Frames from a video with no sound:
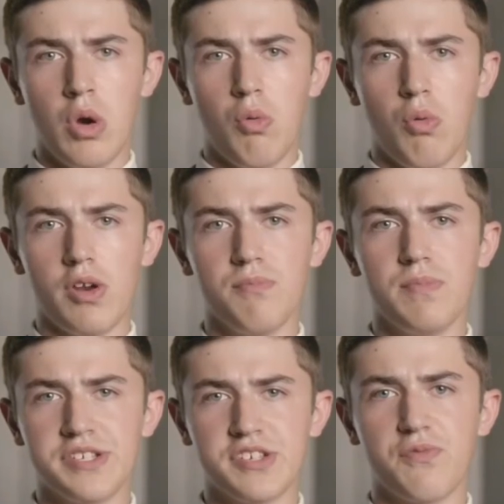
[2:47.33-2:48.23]
One of
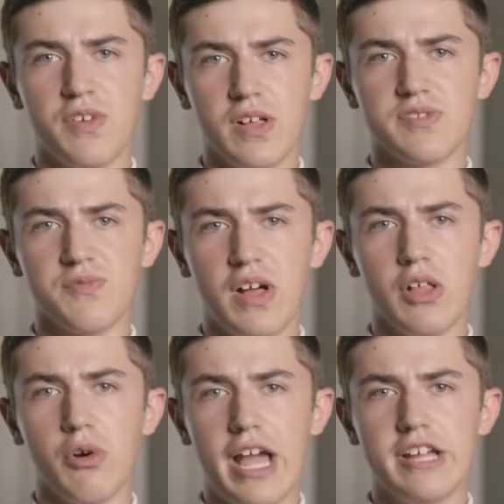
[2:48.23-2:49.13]
Mr. Phillips'
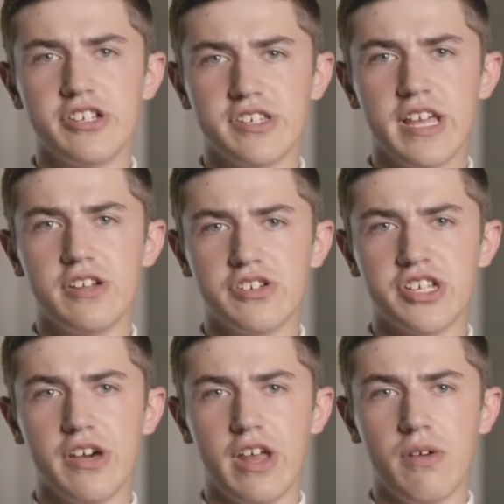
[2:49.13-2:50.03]
fellow agitators
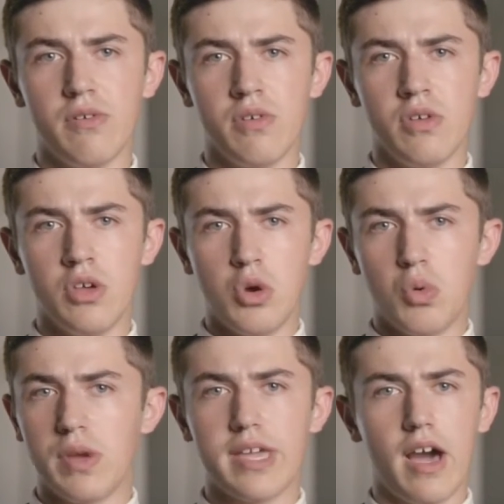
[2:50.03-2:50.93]
yelled out,
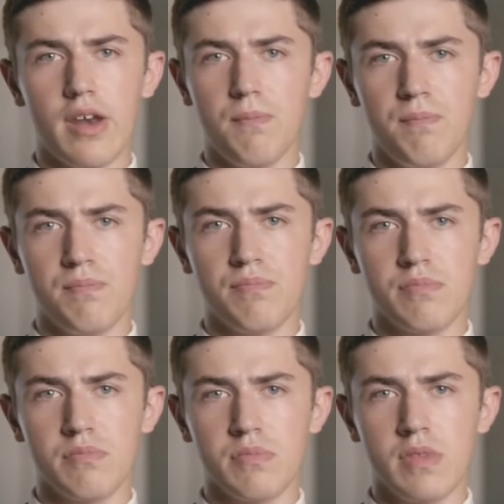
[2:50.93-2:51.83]
"We got him.
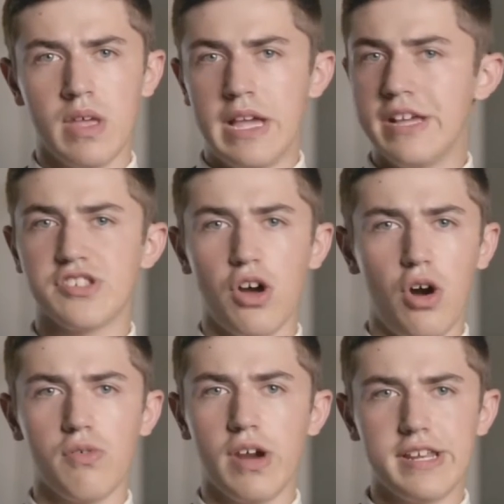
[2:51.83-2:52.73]
It's
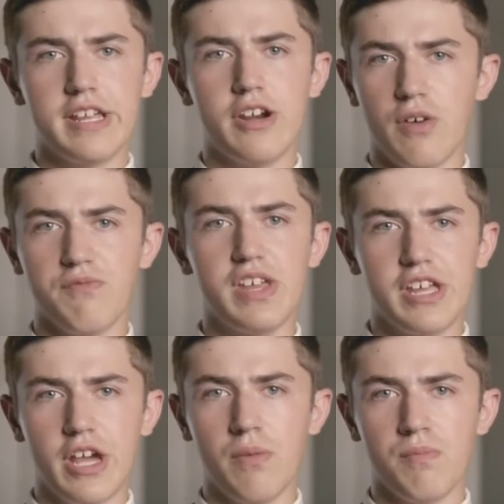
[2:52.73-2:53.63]
all right here on
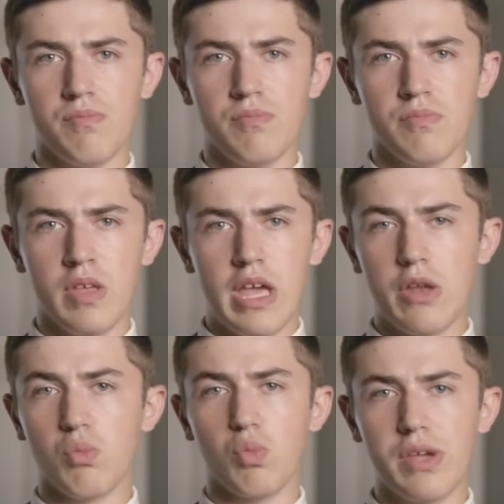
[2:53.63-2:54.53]
video.
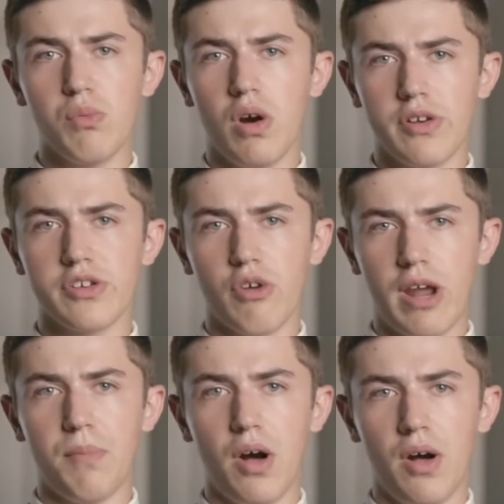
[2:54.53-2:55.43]
And we won,
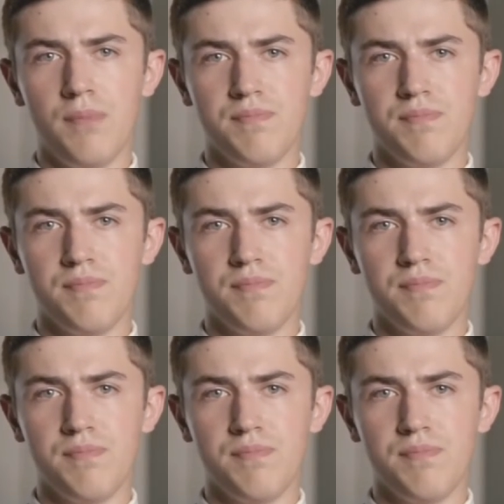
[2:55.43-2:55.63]
Grandpa."